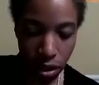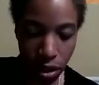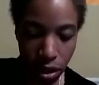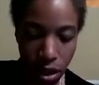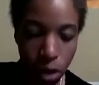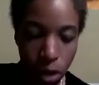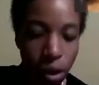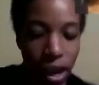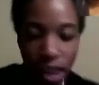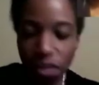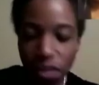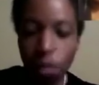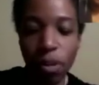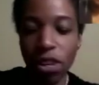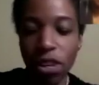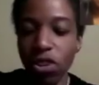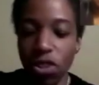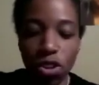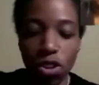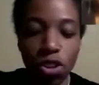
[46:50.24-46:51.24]
okay, everybody
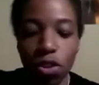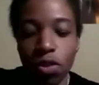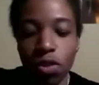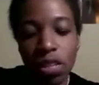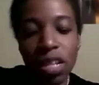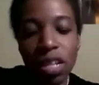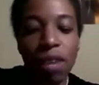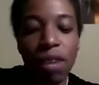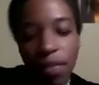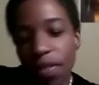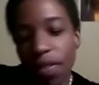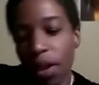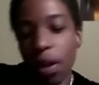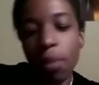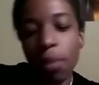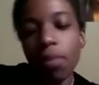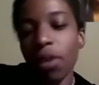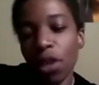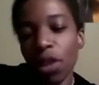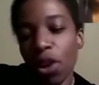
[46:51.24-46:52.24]
just do stuff and then
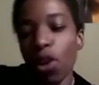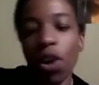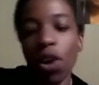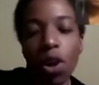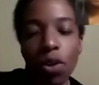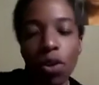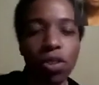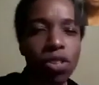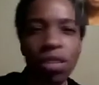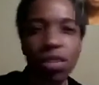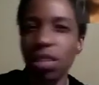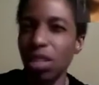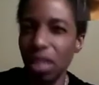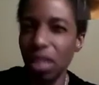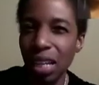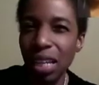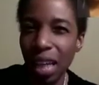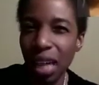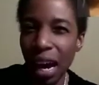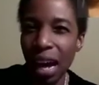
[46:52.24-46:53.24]
I'm gonna grow. It's just
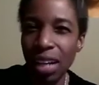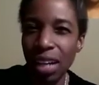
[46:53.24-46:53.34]
yeah.